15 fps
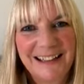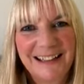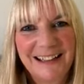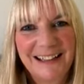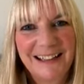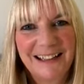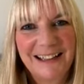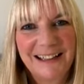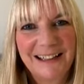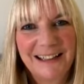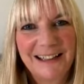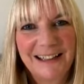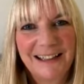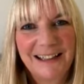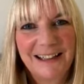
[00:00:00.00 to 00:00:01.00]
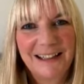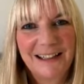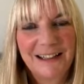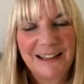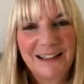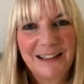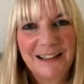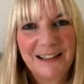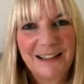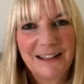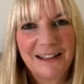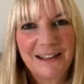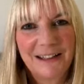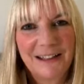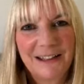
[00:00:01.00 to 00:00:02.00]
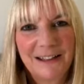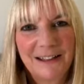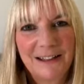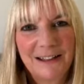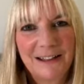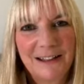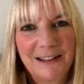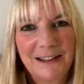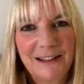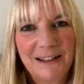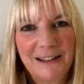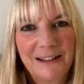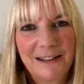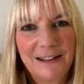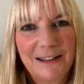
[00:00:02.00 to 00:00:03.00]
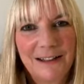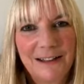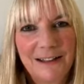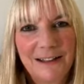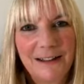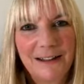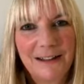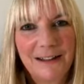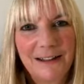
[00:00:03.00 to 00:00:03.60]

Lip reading: No words are spoken by the person on screen.